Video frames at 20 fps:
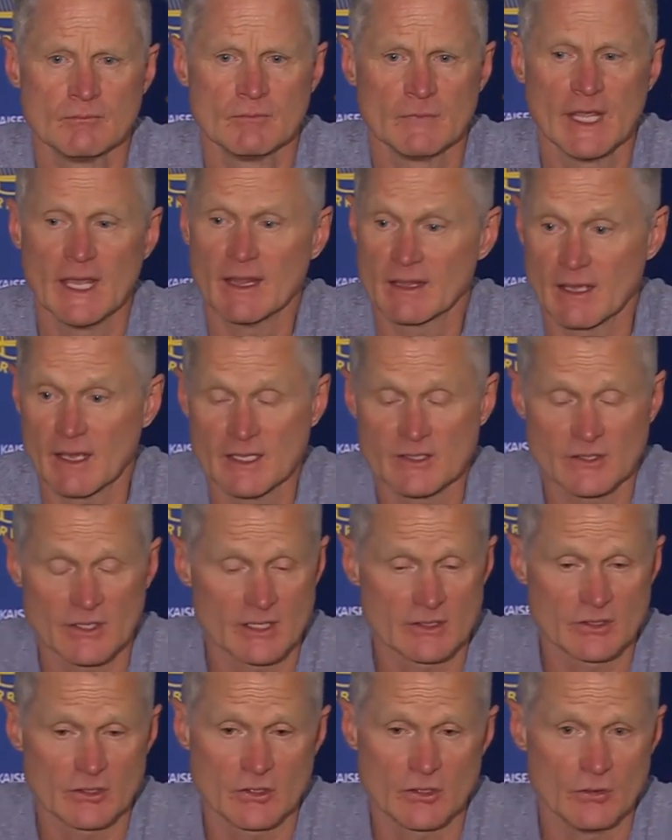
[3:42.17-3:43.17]
Yeah, guys
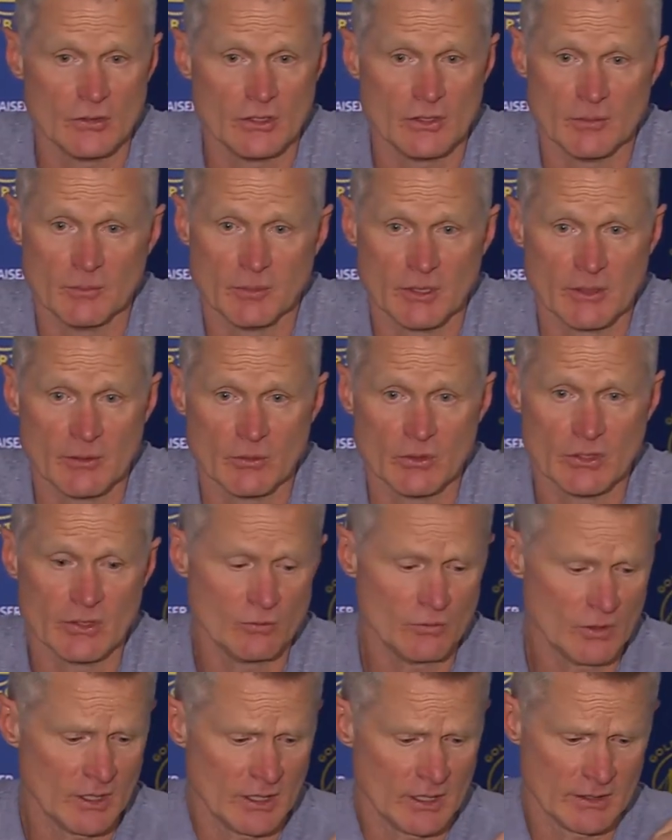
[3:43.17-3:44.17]
executed the play
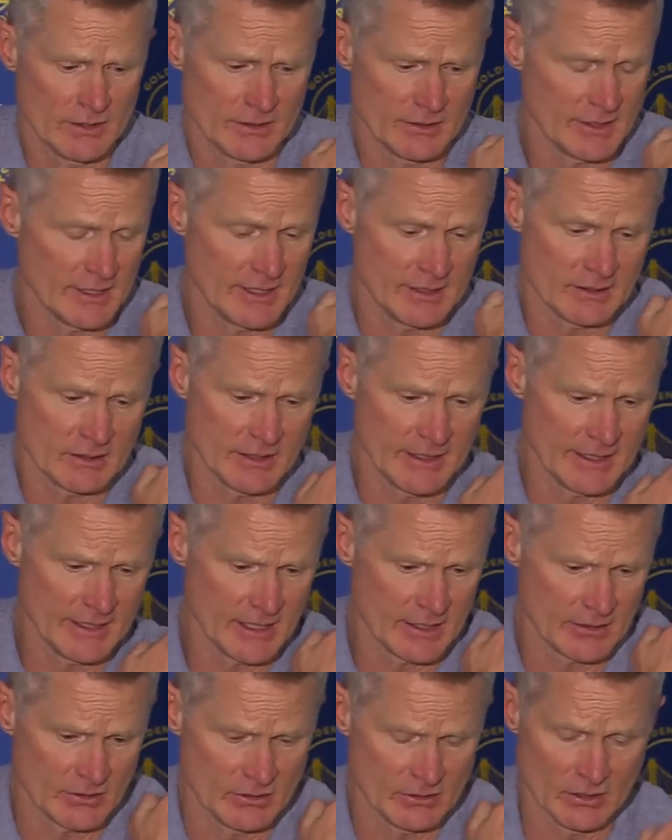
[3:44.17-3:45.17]
really well, and Clay
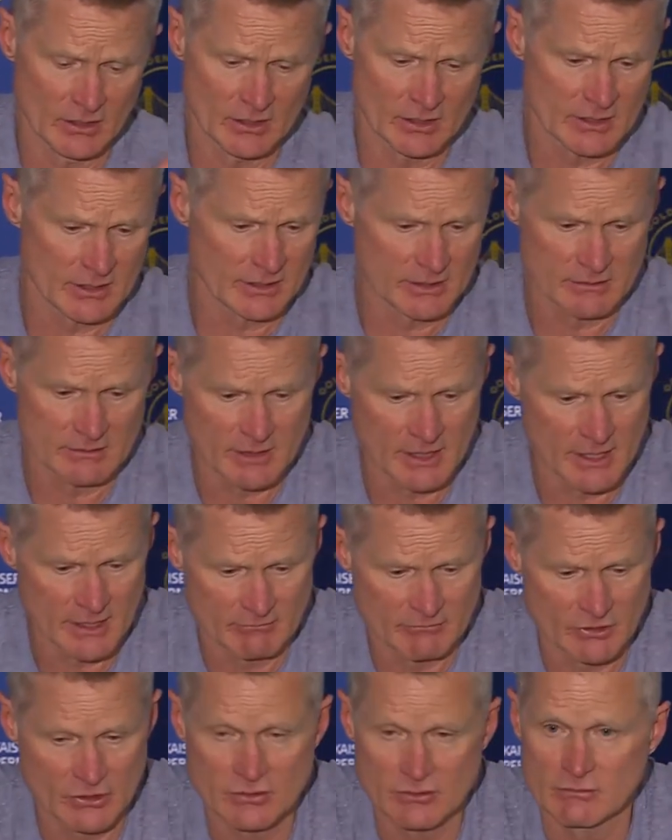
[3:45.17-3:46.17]
got a good look, and
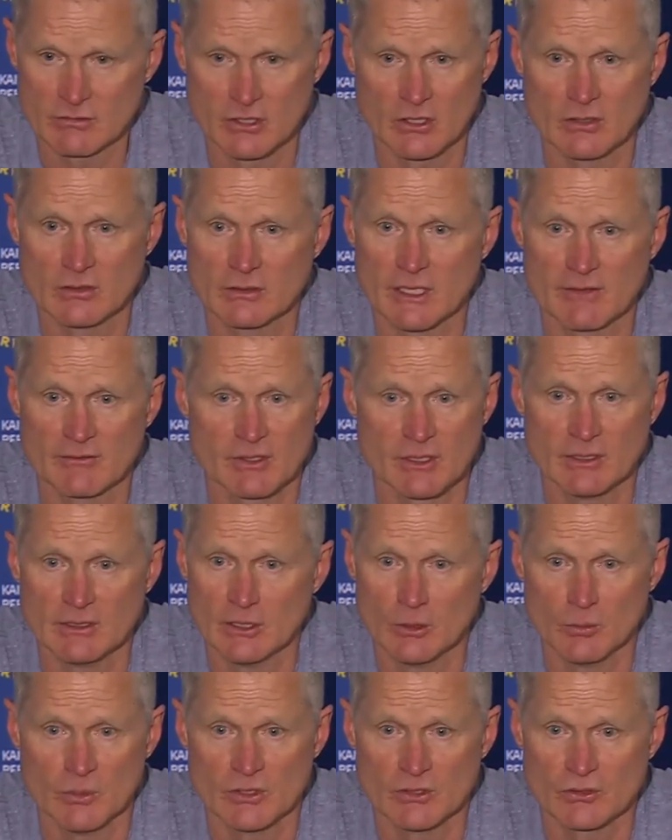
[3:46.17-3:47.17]
left it a
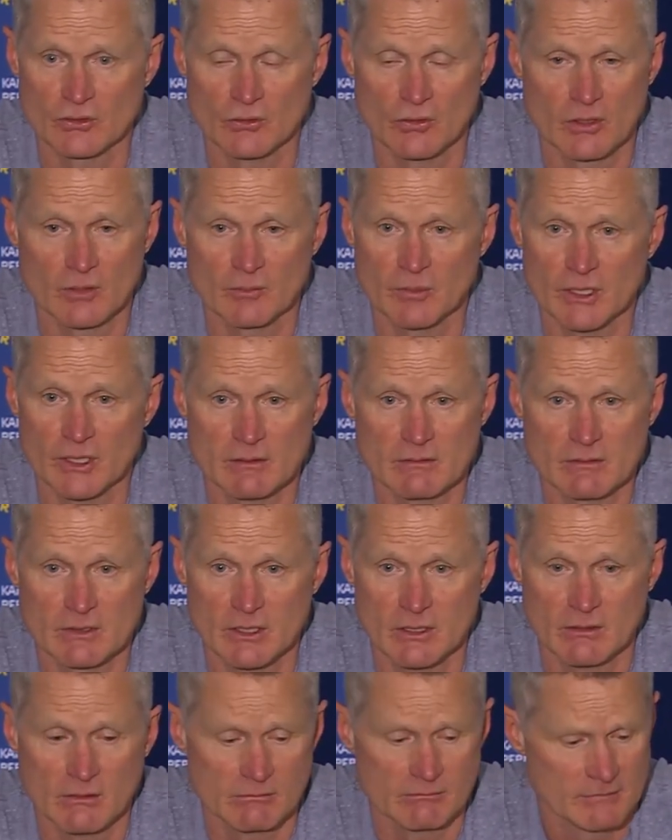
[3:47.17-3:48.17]
little bit short. But
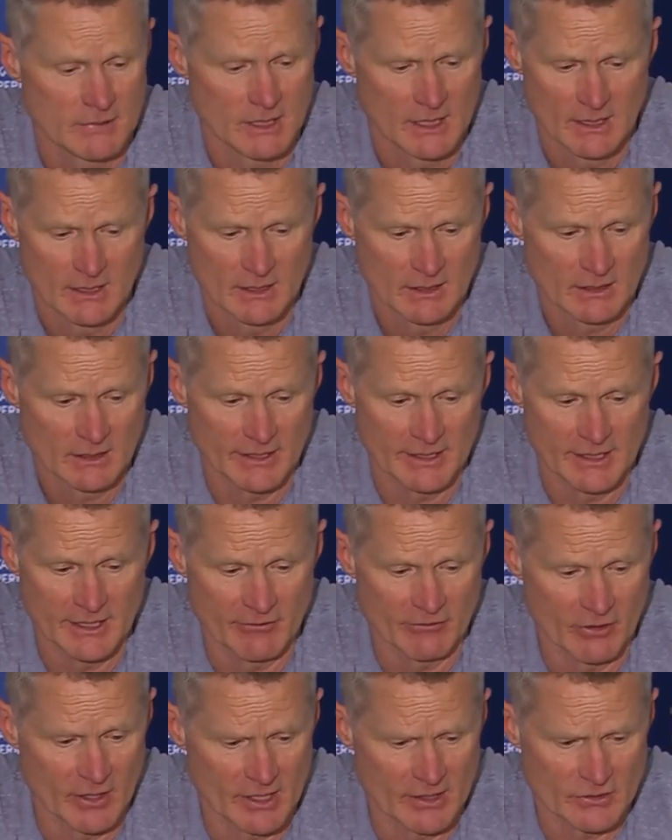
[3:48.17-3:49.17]
Clay
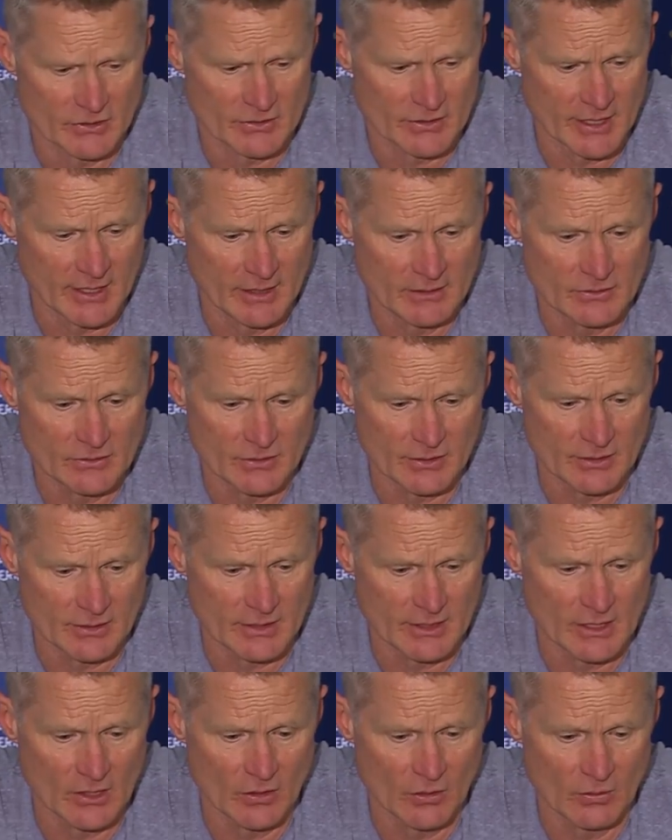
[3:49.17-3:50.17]
never hesitates,
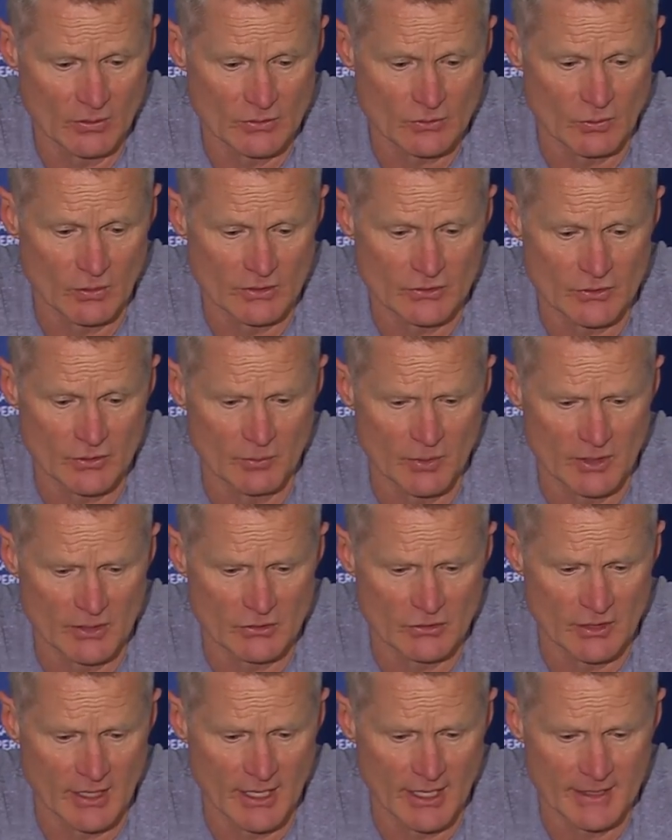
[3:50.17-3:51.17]
and he always wants the
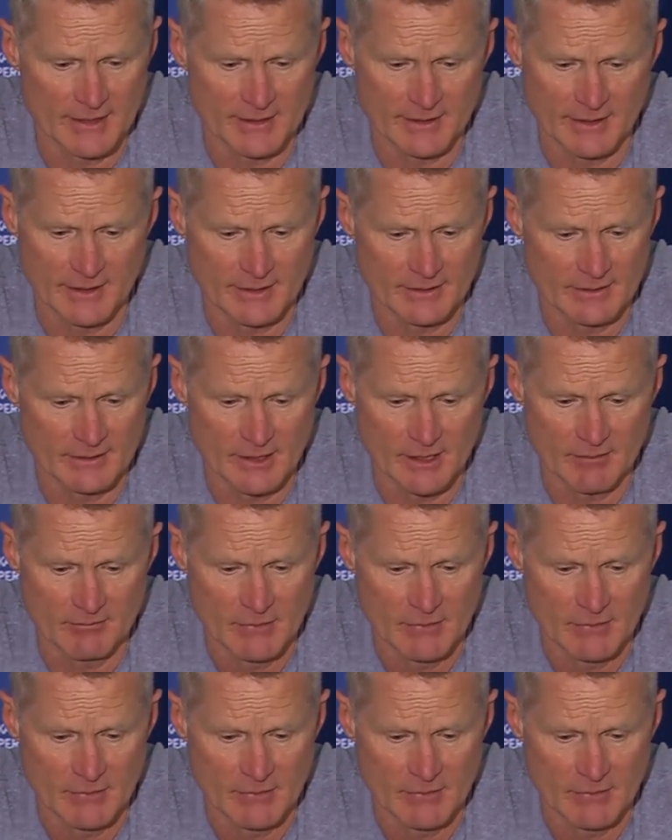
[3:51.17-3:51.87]
big shot. And